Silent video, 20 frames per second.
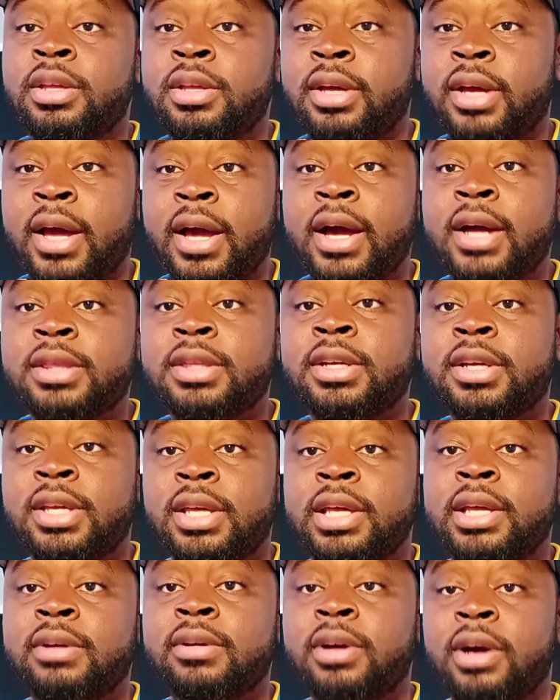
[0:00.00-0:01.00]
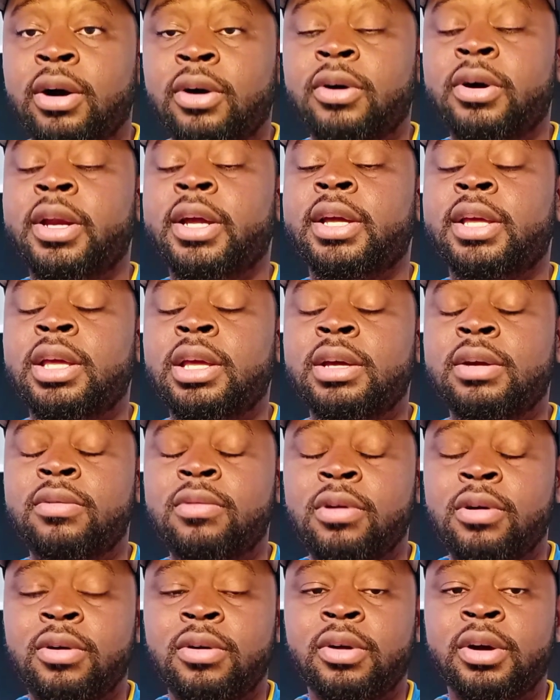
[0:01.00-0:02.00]
You have to keep going and keep
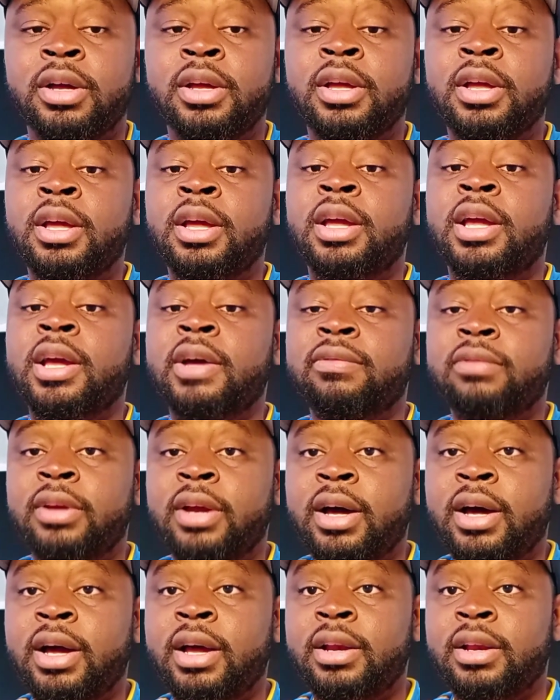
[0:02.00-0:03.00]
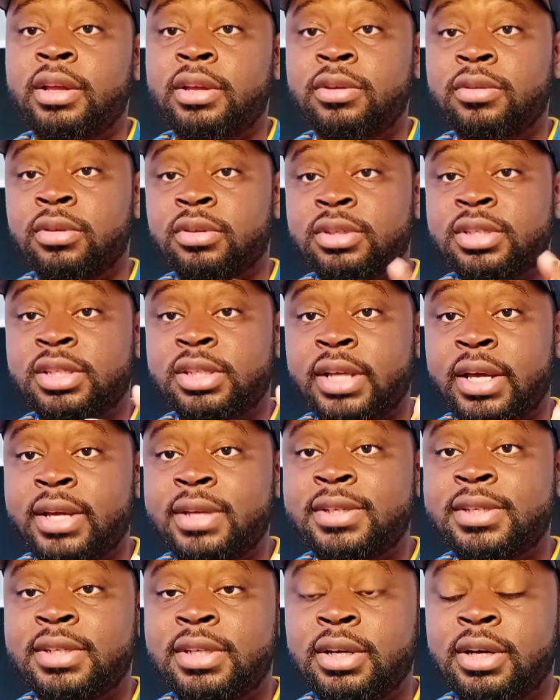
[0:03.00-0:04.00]
growing. If not, you're gonna
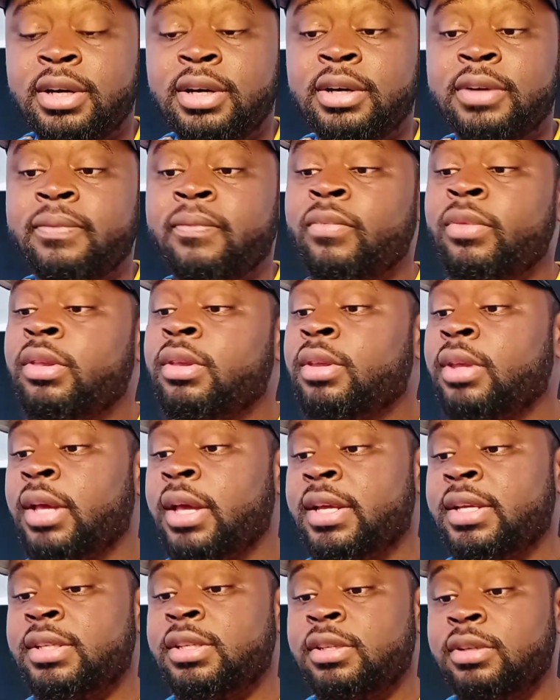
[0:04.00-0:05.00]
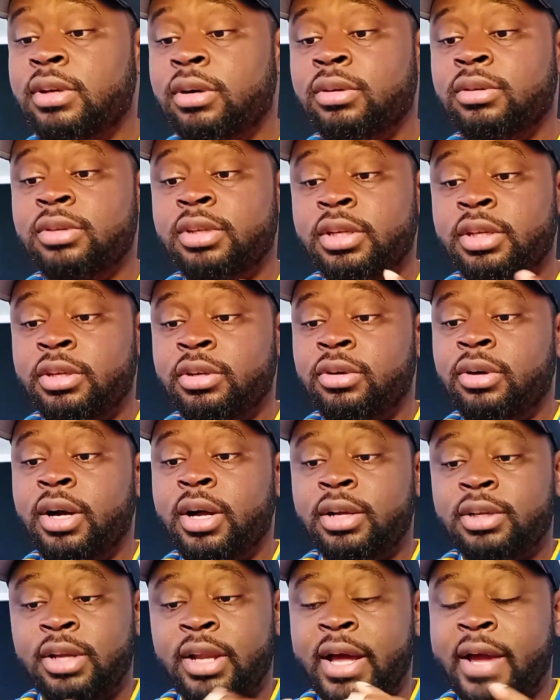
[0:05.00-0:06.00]
stay stuck and you know
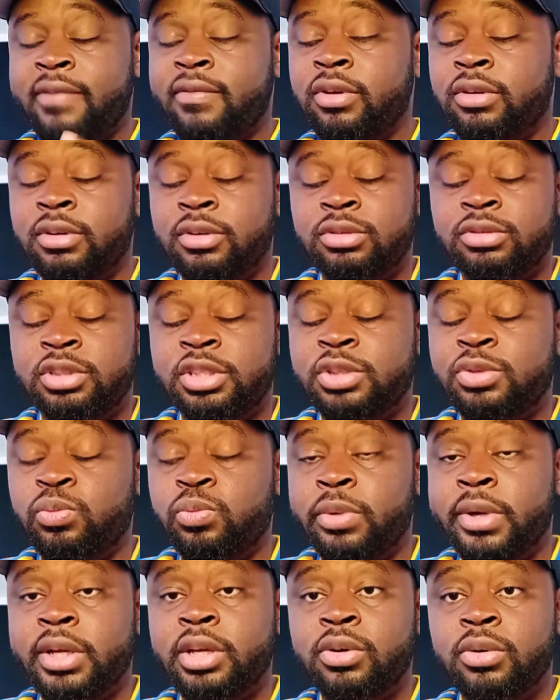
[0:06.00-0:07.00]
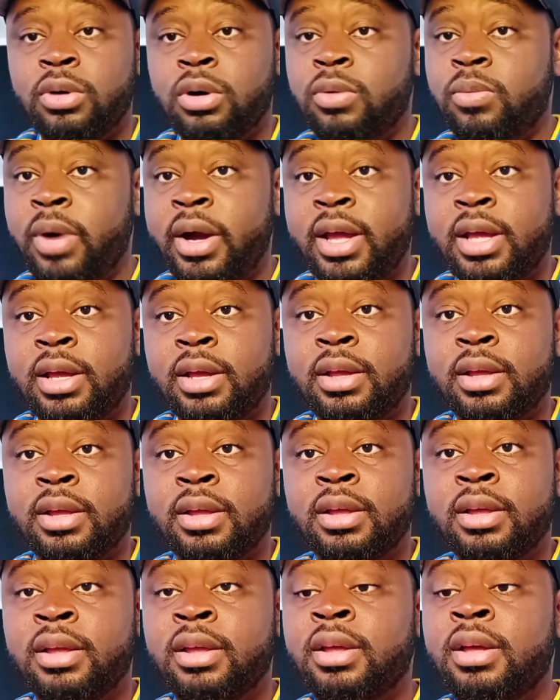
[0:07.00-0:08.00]
your life gonna just wither away.
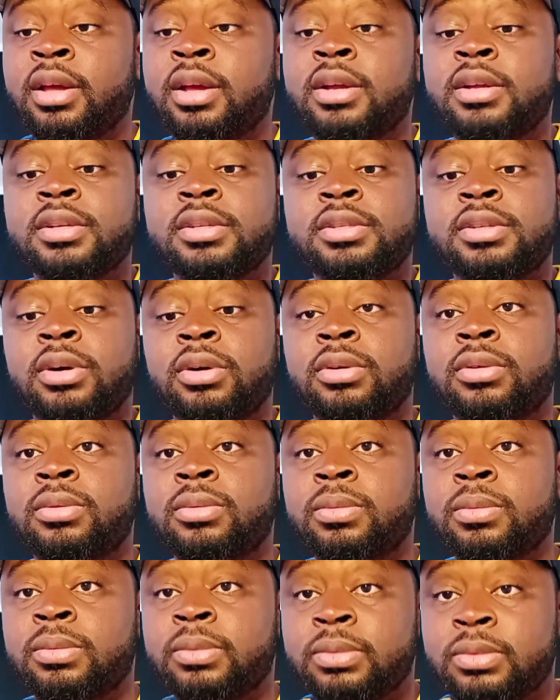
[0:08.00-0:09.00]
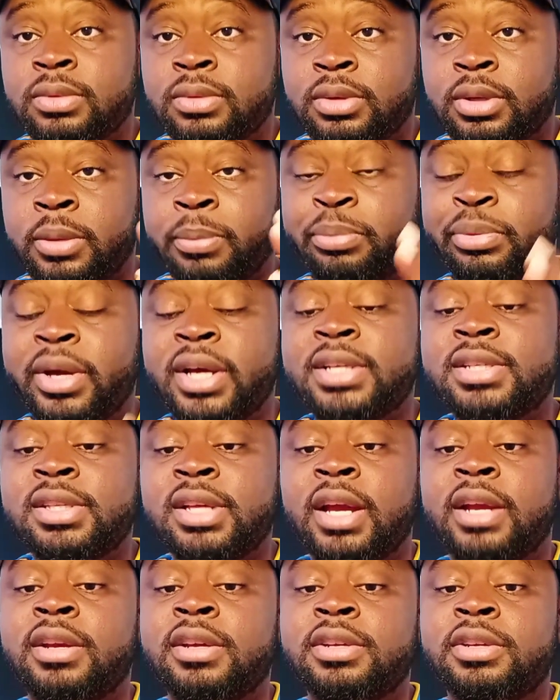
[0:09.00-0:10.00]
So the best
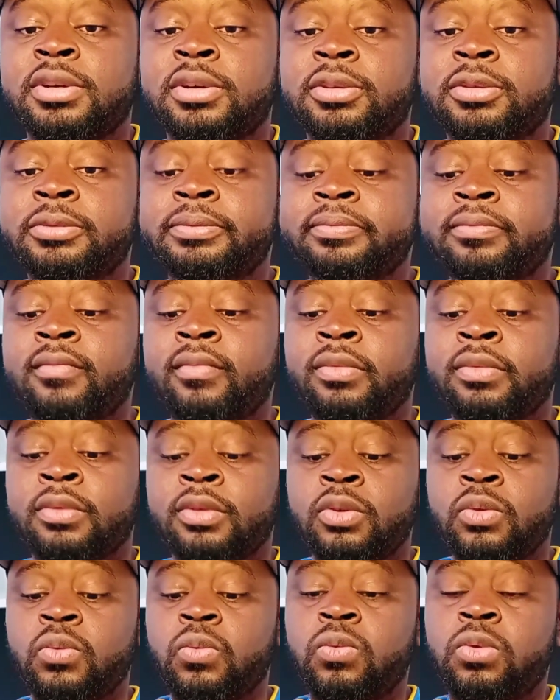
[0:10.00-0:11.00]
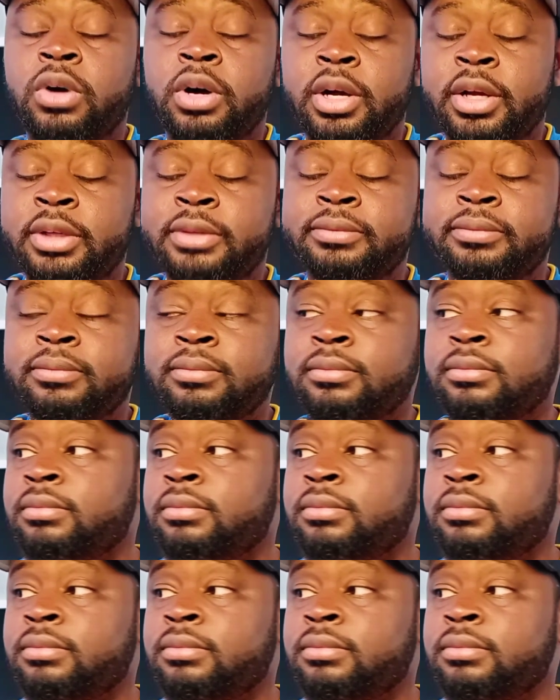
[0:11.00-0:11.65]
thing to do, one,